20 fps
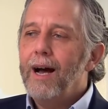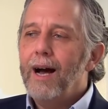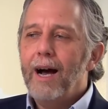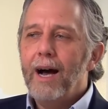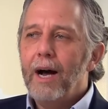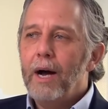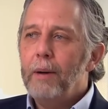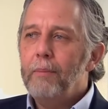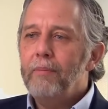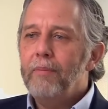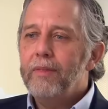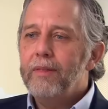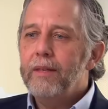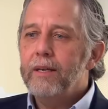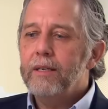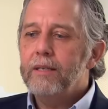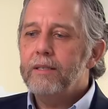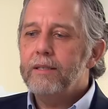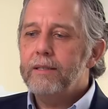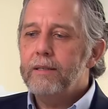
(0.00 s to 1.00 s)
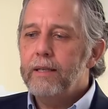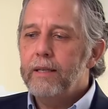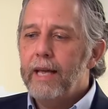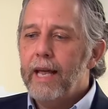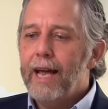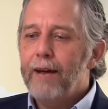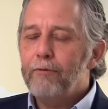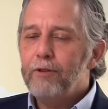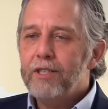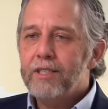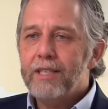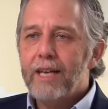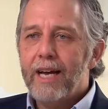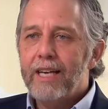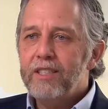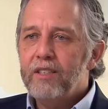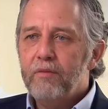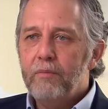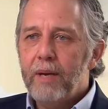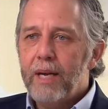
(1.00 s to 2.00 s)
um, the, the average
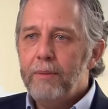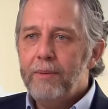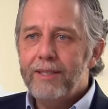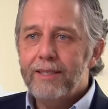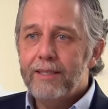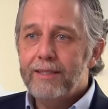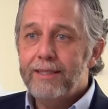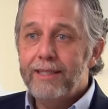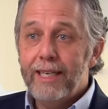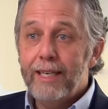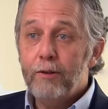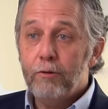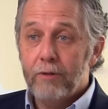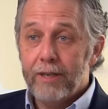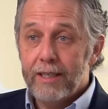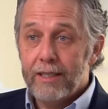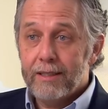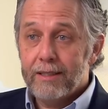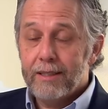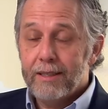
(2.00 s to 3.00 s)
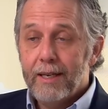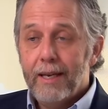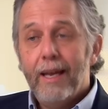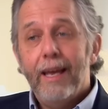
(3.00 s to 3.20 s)
size of babies has decreased